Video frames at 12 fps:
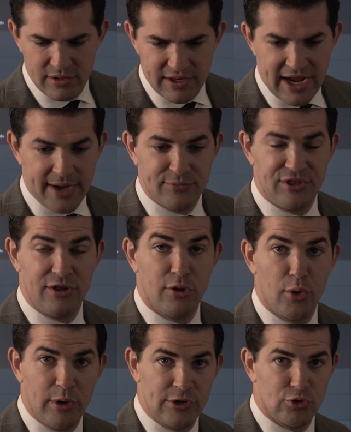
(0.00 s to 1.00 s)
times the
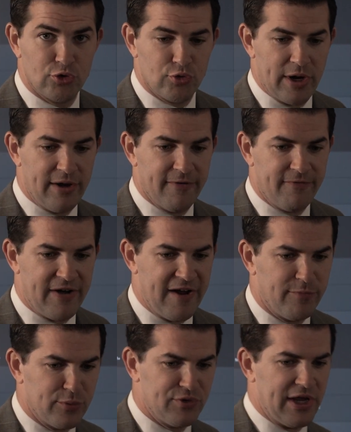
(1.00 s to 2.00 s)
loan interest rate,
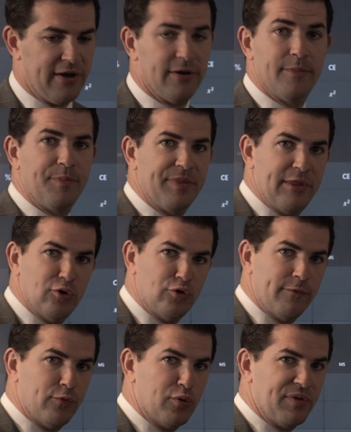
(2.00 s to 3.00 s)
five percent. There's
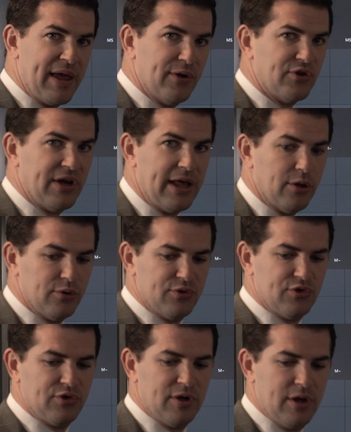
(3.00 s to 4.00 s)
your four thousand
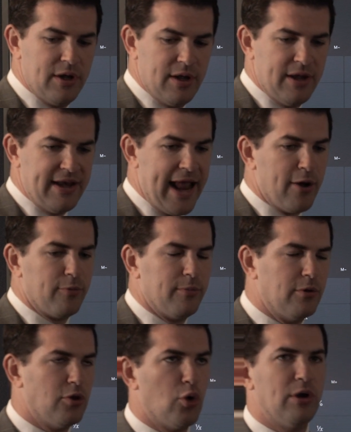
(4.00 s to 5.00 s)
dollars. Now,
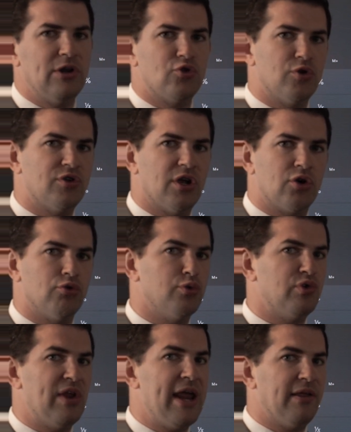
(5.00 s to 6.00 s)
loan interest
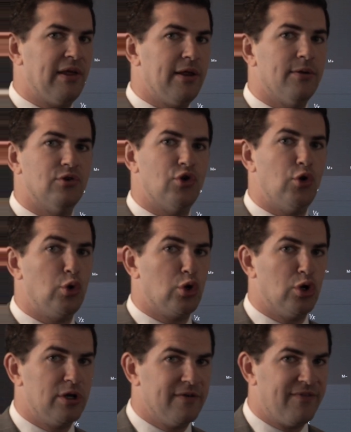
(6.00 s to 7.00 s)
accrues daily, so you
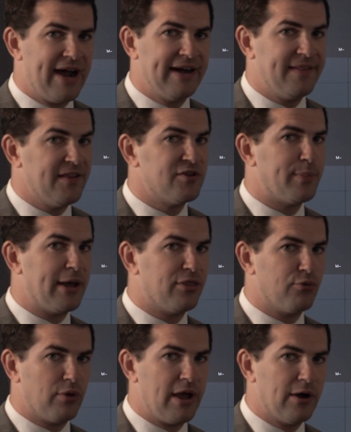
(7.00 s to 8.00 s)
could divide this by
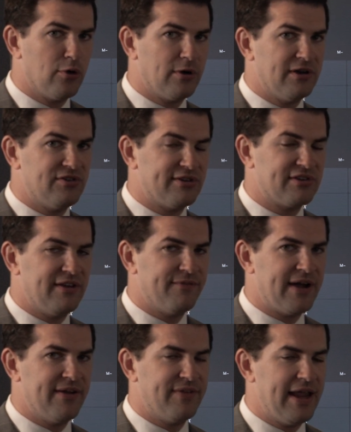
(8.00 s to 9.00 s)
three hundred
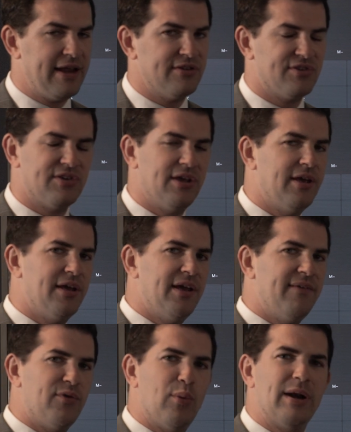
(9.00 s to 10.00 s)
sixty-five days.
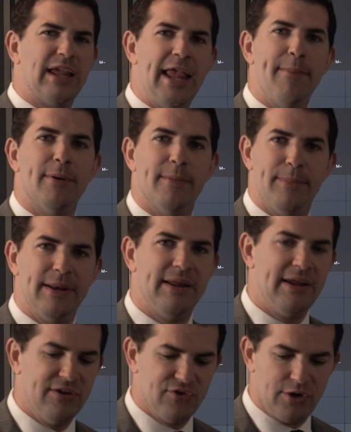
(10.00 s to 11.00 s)
If you want to keep it a bit
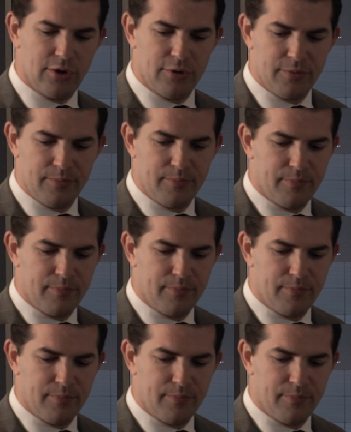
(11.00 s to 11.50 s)
easier,